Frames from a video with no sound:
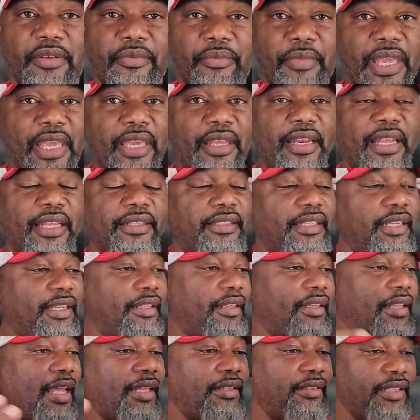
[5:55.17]
Man, I
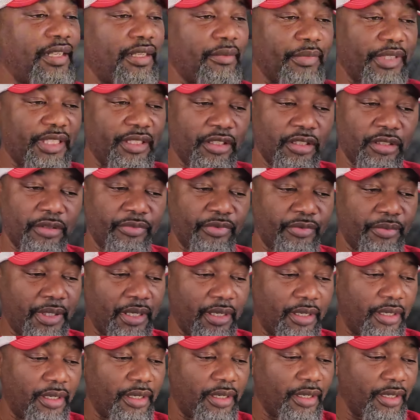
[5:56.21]
did my little
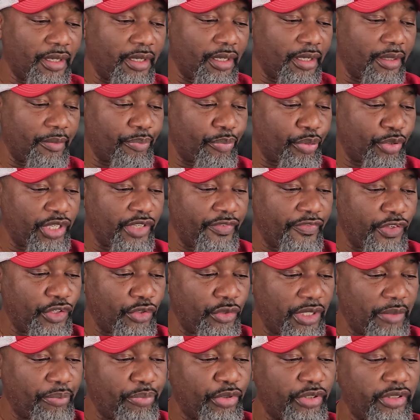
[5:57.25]

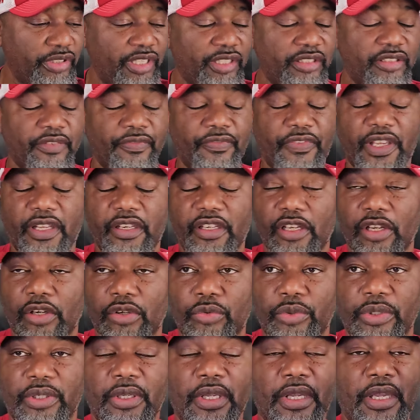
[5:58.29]
preview and prediction
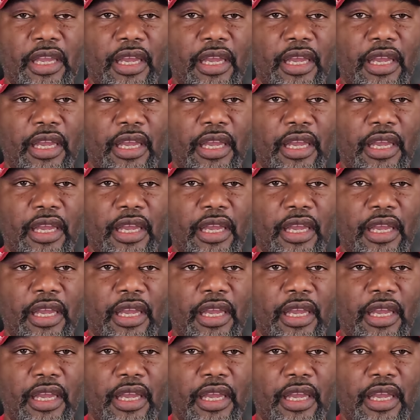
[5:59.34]
video